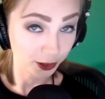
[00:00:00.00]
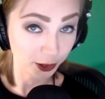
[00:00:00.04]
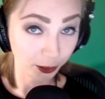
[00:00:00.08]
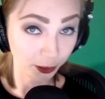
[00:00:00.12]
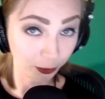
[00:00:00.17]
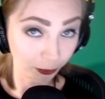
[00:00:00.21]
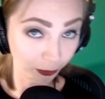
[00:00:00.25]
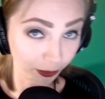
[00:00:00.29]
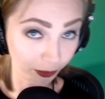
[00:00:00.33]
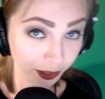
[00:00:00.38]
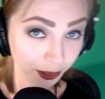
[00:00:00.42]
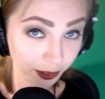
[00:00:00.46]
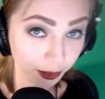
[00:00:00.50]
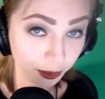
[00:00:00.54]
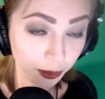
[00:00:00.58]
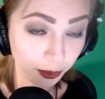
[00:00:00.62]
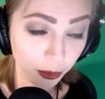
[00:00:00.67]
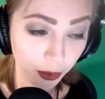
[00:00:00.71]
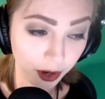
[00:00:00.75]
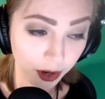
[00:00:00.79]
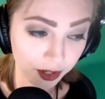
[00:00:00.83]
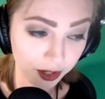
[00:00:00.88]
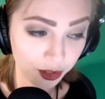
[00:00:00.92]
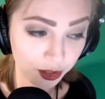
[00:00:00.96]
a really good
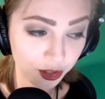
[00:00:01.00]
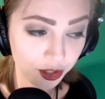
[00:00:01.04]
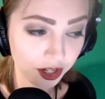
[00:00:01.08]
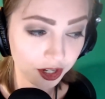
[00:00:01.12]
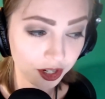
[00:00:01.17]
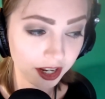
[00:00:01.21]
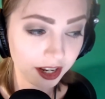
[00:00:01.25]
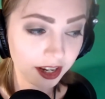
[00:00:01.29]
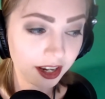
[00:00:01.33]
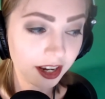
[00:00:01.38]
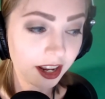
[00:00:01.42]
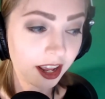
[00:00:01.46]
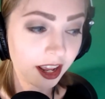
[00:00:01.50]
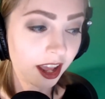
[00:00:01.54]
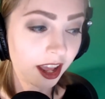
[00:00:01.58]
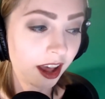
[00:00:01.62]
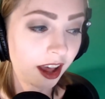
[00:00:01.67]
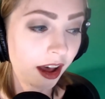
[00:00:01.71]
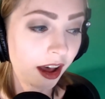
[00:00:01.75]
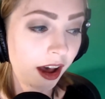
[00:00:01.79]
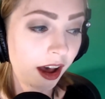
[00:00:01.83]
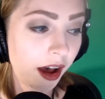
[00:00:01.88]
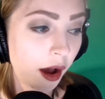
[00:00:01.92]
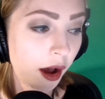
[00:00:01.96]
question.
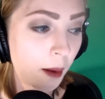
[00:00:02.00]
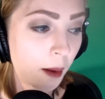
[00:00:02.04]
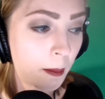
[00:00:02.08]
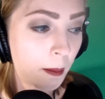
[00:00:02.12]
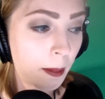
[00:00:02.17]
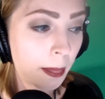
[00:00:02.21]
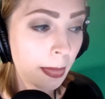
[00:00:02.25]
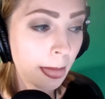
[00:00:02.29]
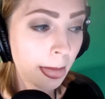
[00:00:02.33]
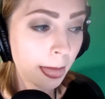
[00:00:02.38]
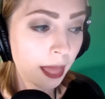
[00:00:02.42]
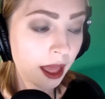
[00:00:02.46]
And